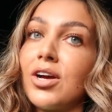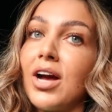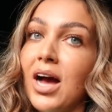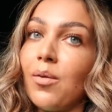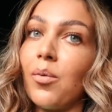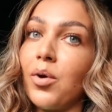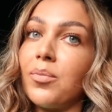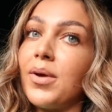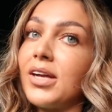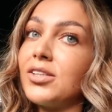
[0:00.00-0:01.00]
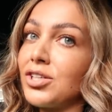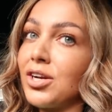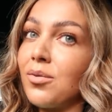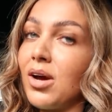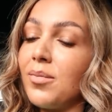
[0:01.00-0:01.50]
how I want to be, do you
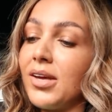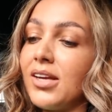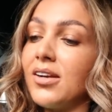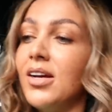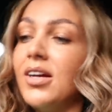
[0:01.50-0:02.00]
know what I mean?